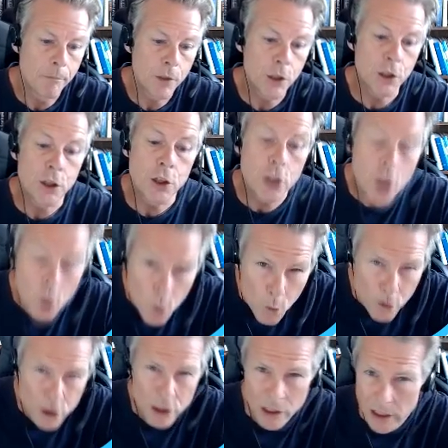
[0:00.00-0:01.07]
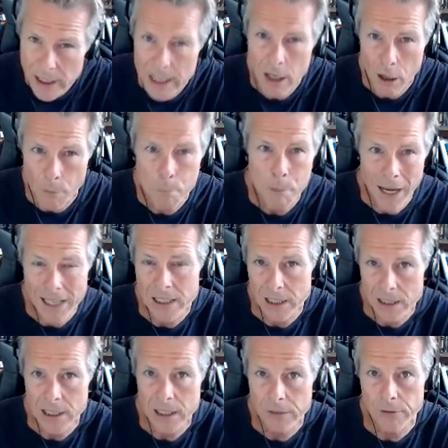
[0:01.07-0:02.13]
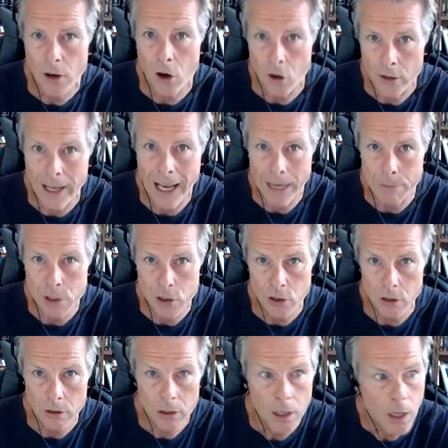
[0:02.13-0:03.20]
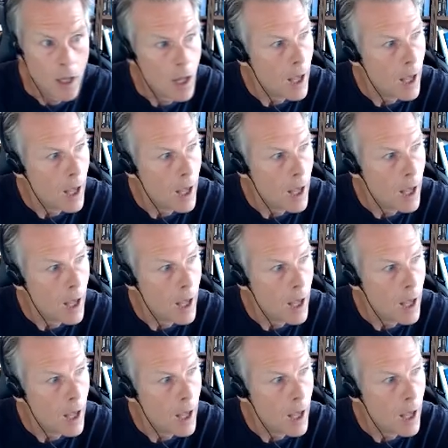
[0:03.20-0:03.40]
hugely competitive on Amazon.